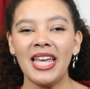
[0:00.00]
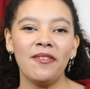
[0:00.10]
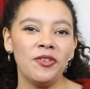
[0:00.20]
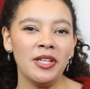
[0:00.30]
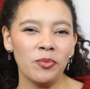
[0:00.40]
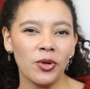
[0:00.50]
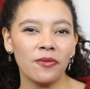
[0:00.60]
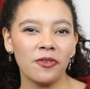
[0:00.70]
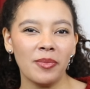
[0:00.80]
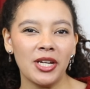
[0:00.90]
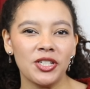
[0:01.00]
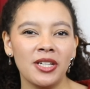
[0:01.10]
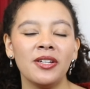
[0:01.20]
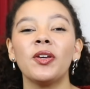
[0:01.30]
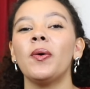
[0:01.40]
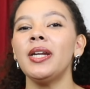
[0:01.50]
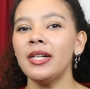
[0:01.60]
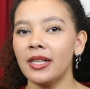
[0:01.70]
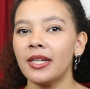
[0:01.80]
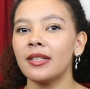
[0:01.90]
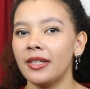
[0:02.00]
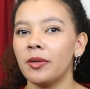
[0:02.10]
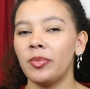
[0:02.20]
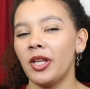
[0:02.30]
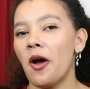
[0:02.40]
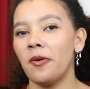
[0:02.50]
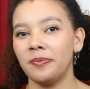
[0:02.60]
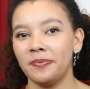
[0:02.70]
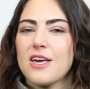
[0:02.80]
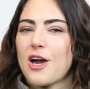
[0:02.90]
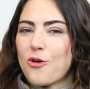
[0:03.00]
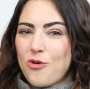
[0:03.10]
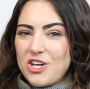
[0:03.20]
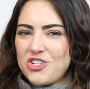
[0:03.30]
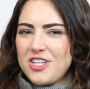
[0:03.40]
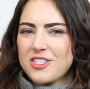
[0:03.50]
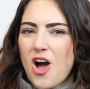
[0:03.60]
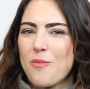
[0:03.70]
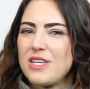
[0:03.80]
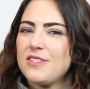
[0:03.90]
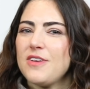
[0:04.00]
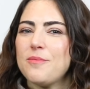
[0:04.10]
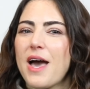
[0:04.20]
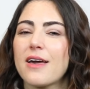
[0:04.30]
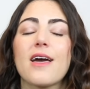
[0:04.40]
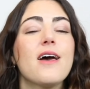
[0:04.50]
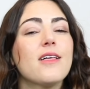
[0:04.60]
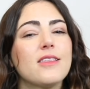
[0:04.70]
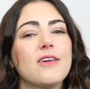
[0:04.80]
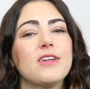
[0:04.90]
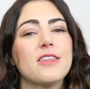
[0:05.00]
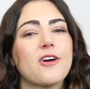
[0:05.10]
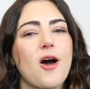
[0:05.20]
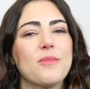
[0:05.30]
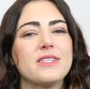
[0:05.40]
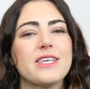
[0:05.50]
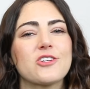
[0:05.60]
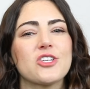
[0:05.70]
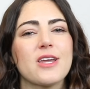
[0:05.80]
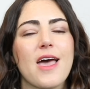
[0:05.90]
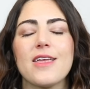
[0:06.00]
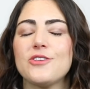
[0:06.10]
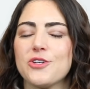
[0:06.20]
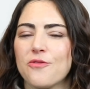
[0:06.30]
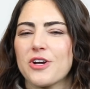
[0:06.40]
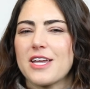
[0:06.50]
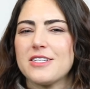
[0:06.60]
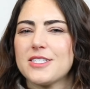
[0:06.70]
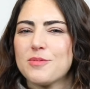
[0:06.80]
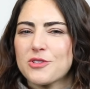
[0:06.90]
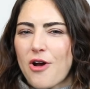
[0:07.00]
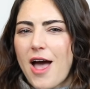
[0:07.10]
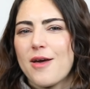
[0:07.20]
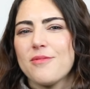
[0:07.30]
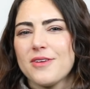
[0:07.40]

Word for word: If you need more information, go ahead and click the link below. Got questions, comments, feedback? Leave it in the comments section and don't forget to subscribe.